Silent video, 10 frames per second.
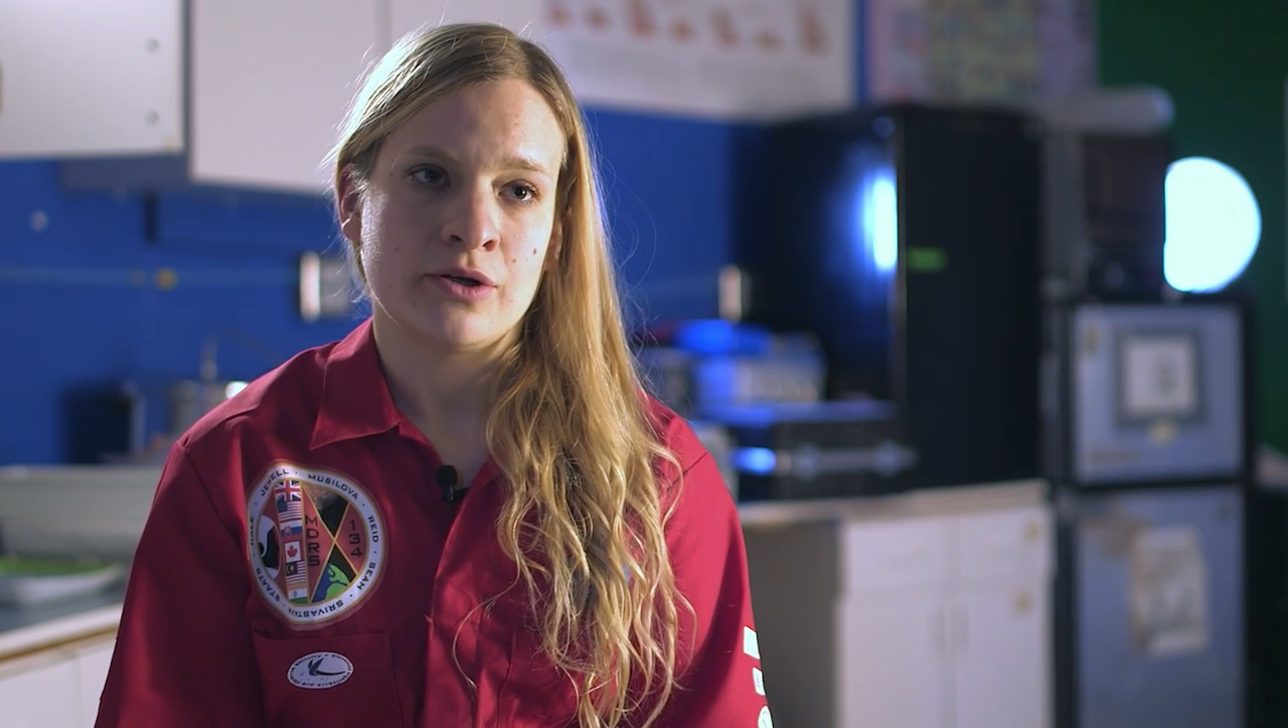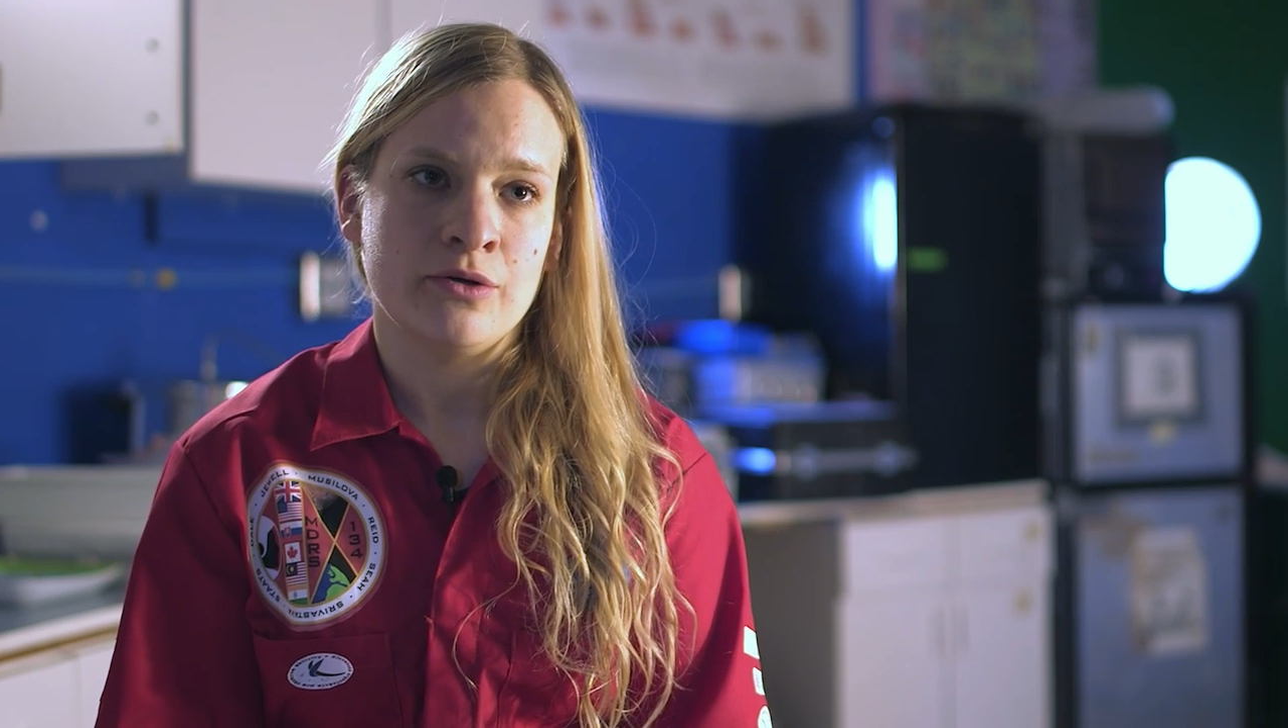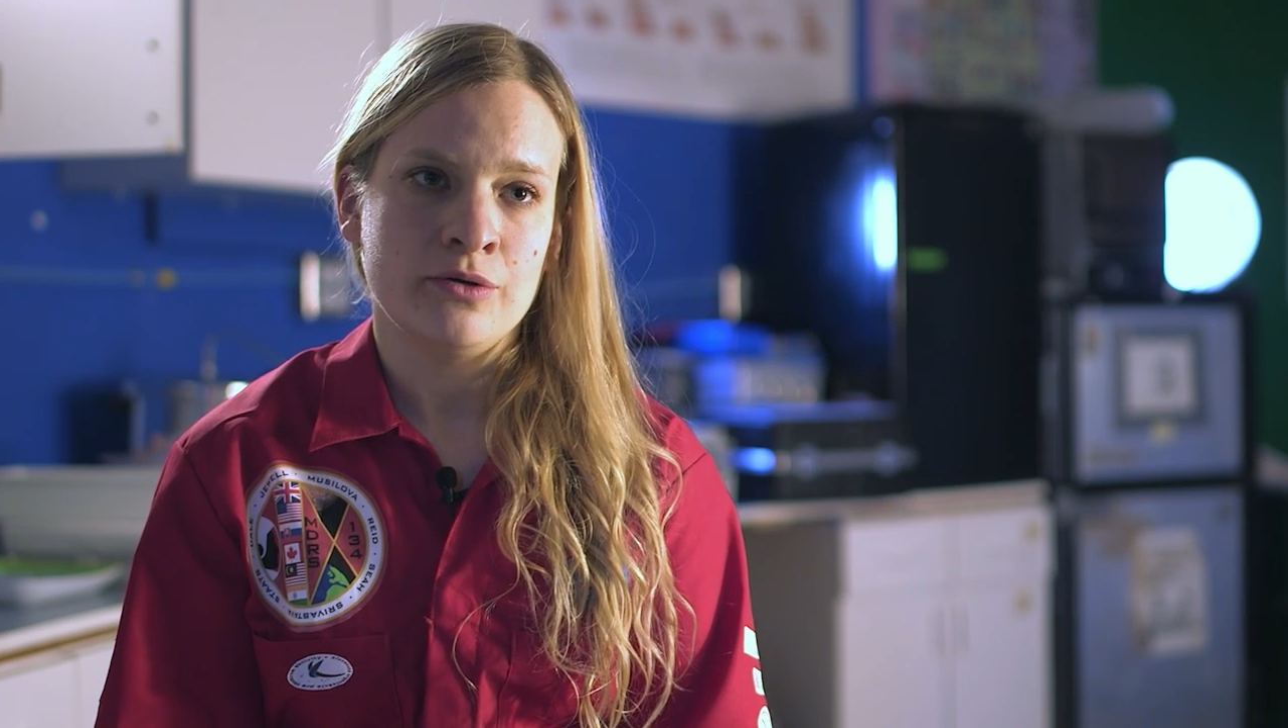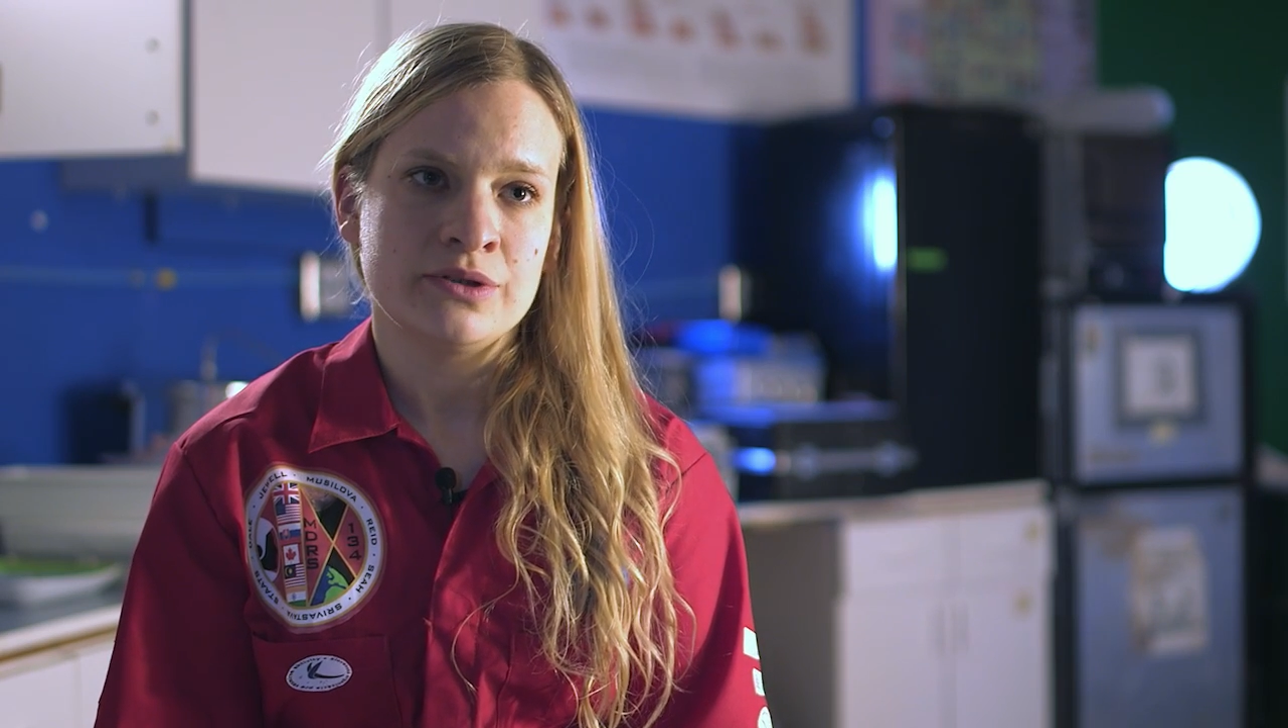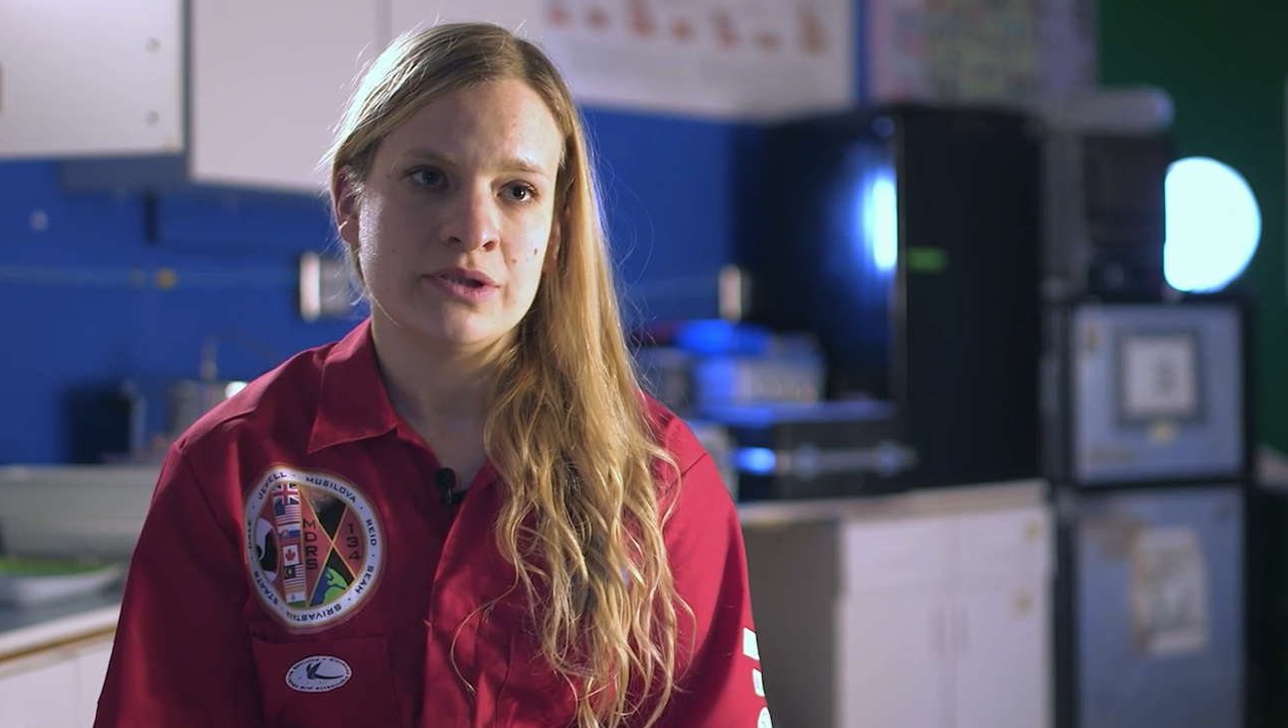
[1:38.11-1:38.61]

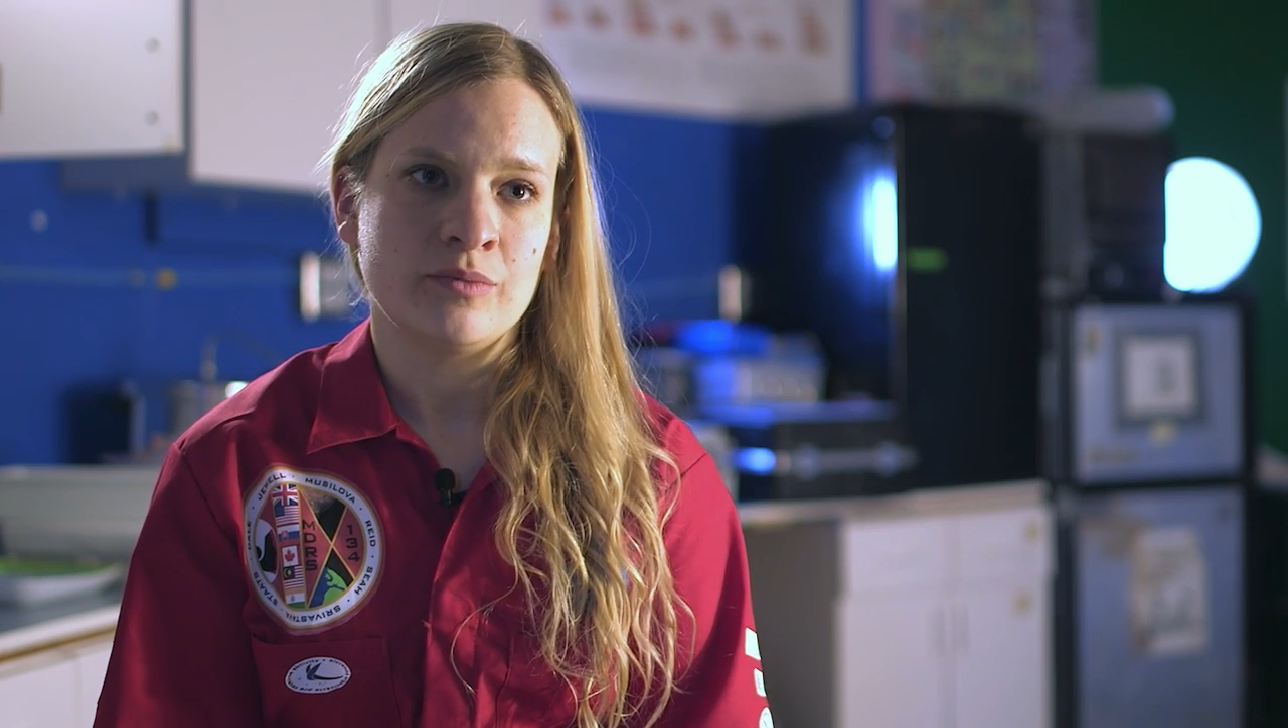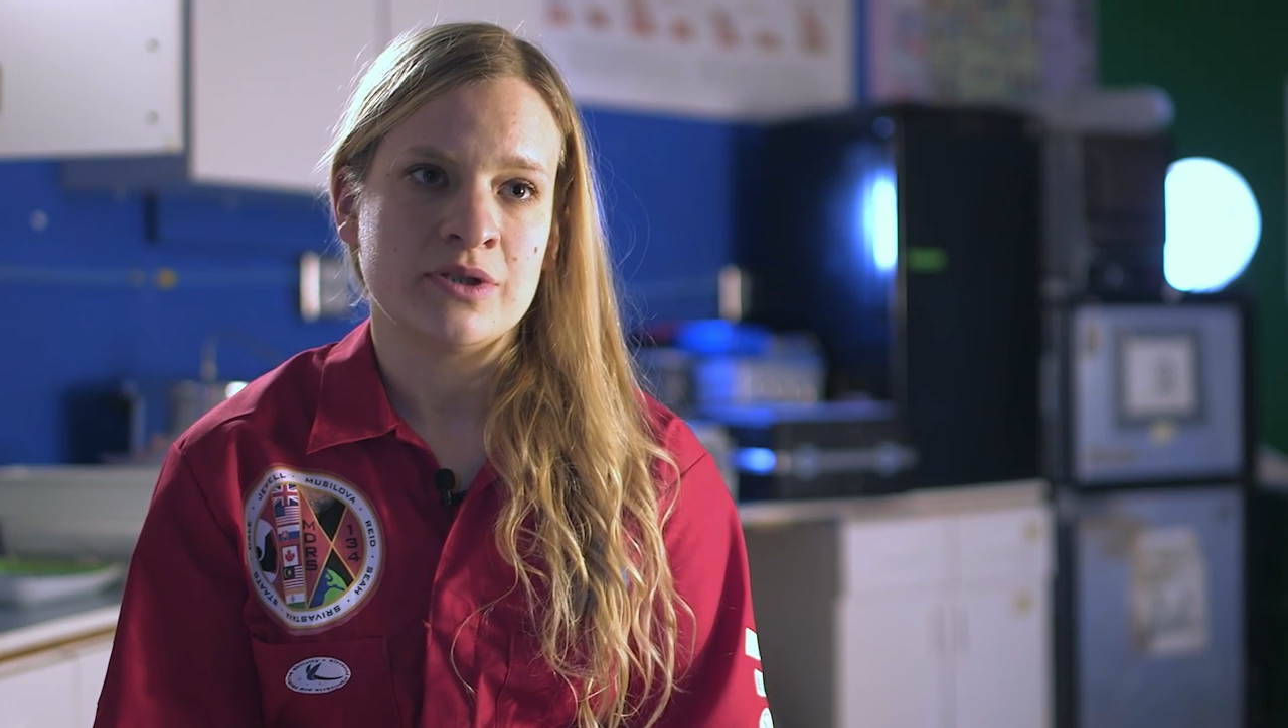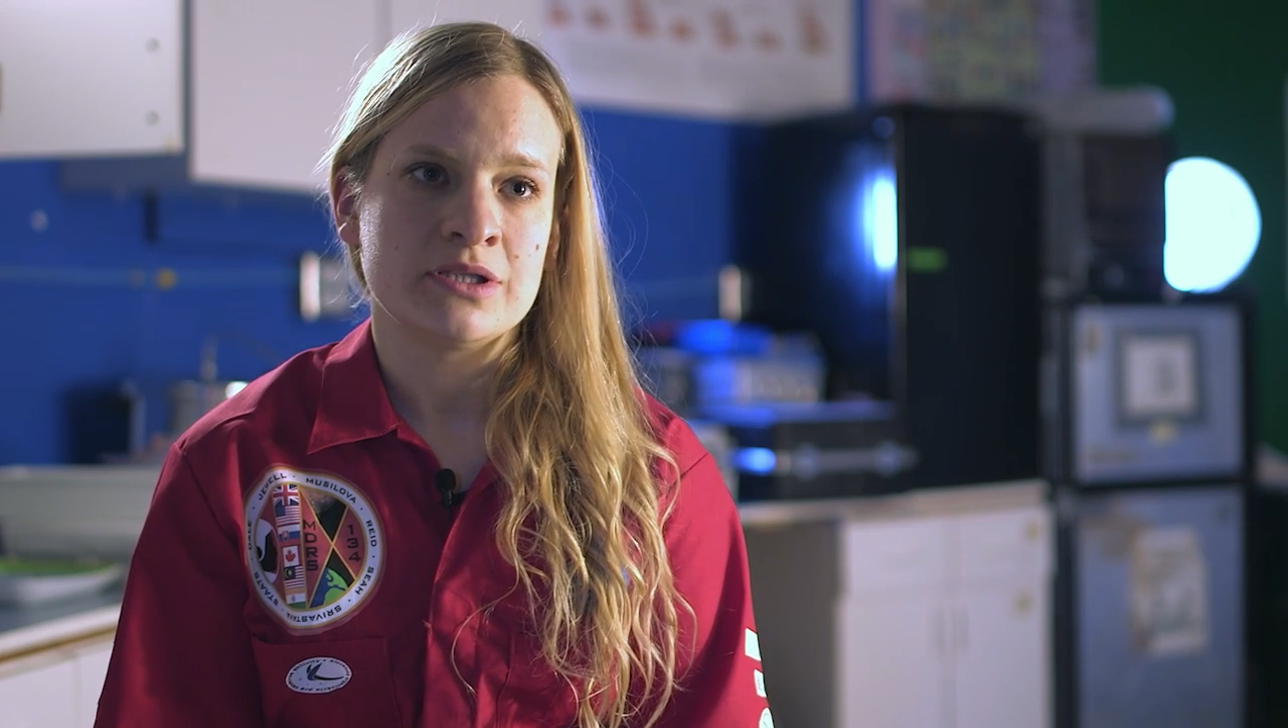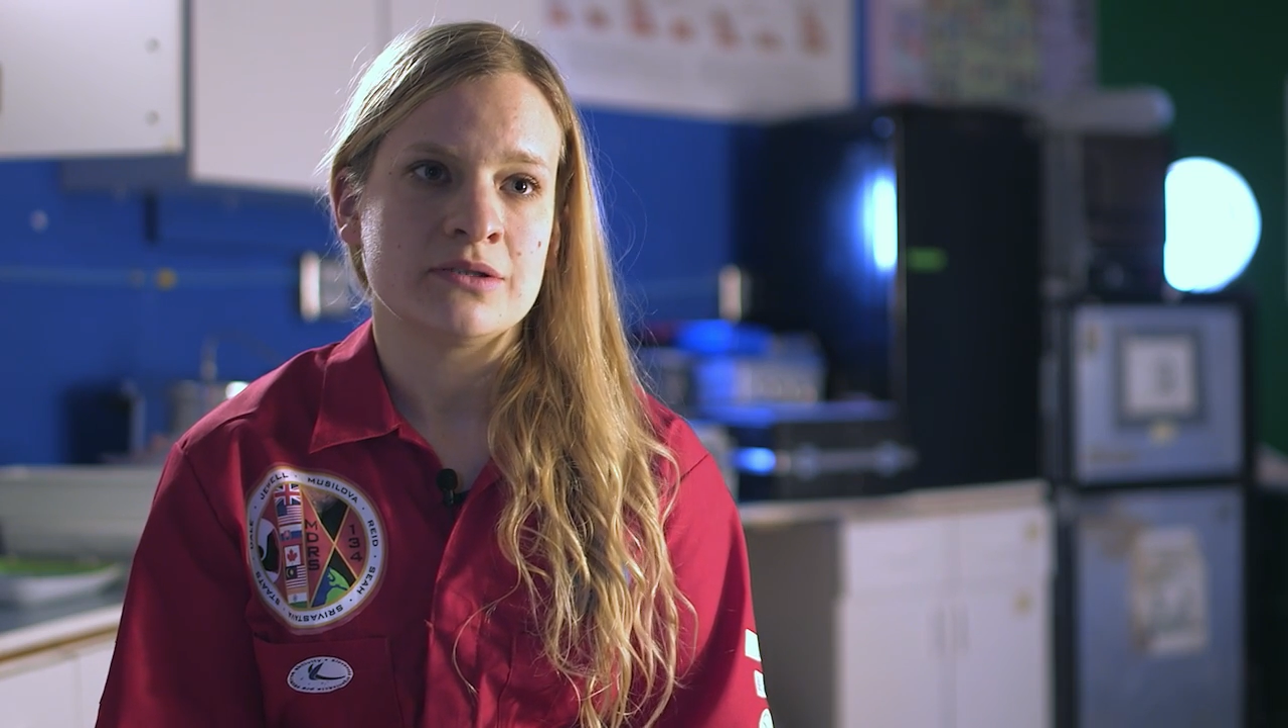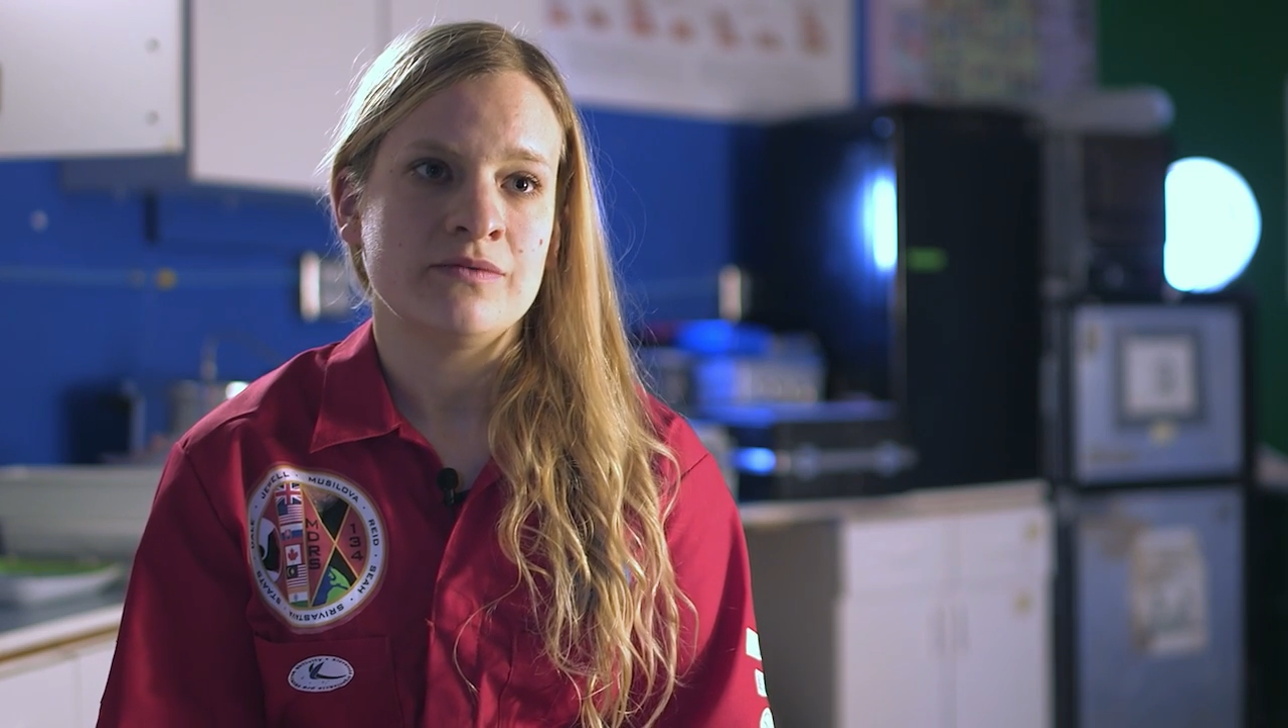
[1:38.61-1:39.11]
cold in the winter,